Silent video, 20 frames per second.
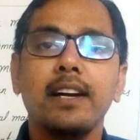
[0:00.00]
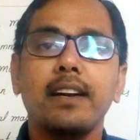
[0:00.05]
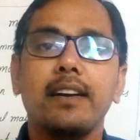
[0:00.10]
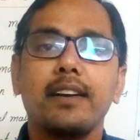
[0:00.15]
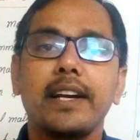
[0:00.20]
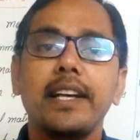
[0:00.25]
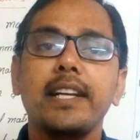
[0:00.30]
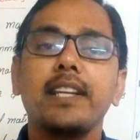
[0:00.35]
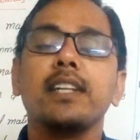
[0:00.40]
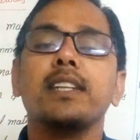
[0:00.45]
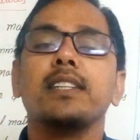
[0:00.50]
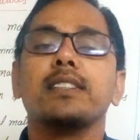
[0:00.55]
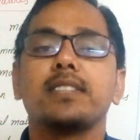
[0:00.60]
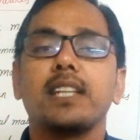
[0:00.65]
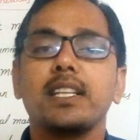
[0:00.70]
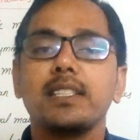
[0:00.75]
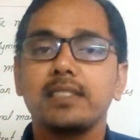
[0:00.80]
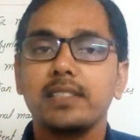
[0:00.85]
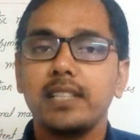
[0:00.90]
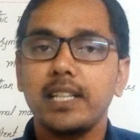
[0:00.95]
right,
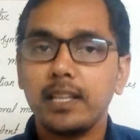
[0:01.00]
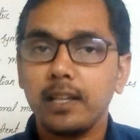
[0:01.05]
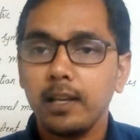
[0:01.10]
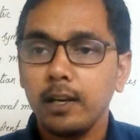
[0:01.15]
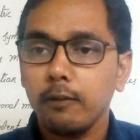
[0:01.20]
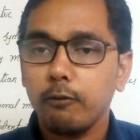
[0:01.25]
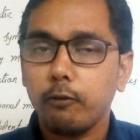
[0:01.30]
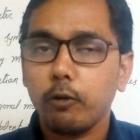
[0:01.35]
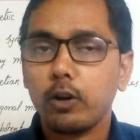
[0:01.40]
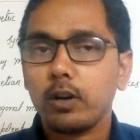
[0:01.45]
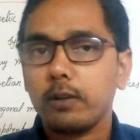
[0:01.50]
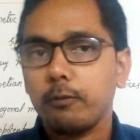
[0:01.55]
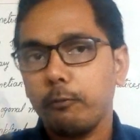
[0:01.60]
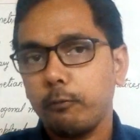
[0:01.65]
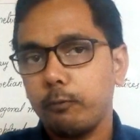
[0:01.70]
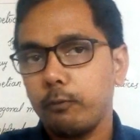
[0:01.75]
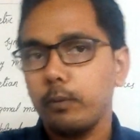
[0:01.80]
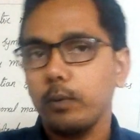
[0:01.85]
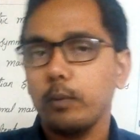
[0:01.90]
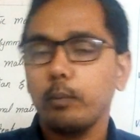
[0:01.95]
such that for
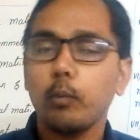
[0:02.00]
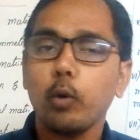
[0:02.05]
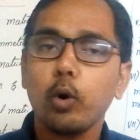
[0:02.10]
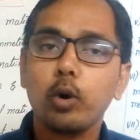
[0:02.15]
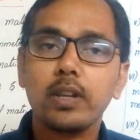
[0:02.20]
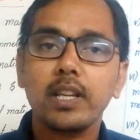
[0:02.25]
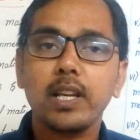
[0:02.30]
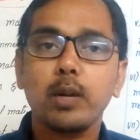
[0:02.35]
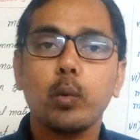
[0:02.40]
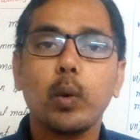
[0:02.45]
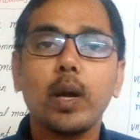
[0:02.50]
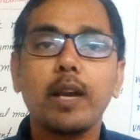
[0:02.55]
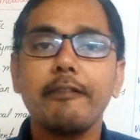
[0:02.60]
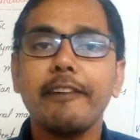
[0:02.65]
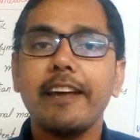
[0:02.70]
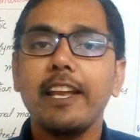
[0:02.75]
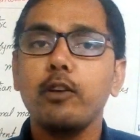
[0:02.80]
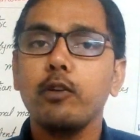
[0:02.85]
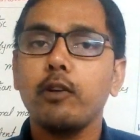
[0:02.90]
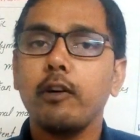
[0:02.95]
more than one
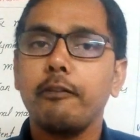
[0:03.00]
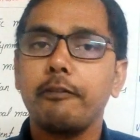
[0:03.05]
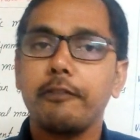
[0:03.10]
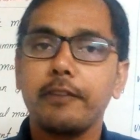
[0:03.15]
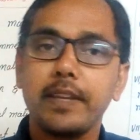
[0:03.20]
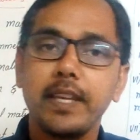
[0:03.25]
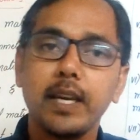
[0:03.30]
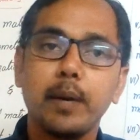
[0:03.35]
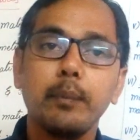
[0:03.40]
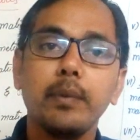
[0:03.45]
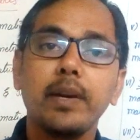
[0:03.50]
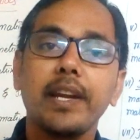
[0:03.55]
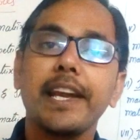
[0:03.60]
value of m,